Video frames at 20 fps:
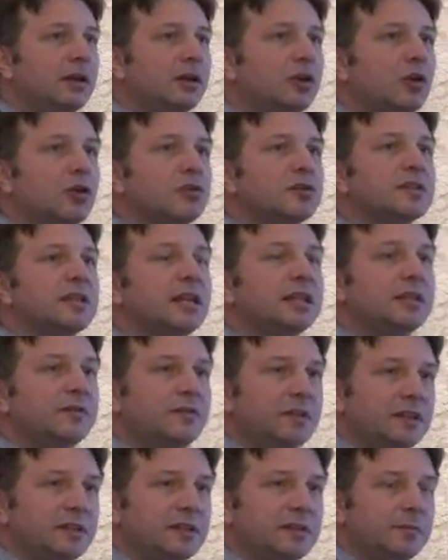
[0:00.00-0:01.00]
cross-selling
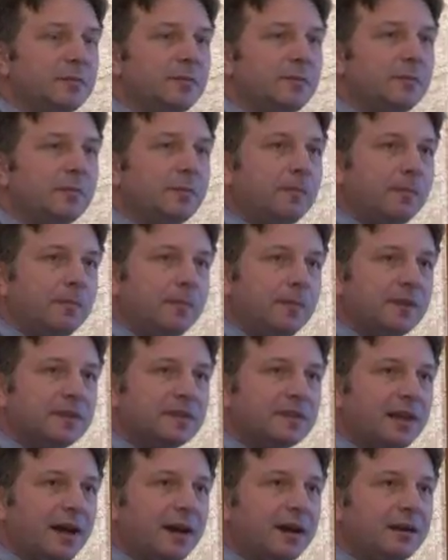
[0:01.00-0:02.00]
will
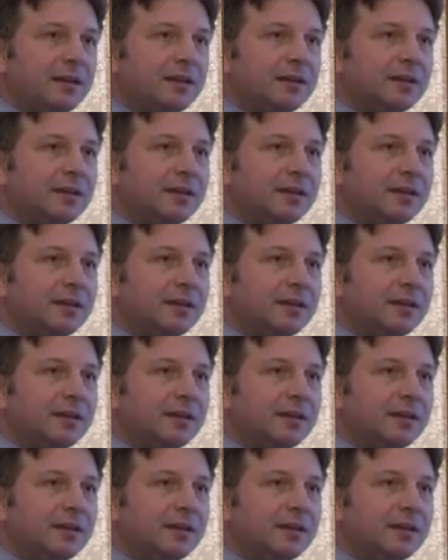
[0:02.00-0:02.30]
start.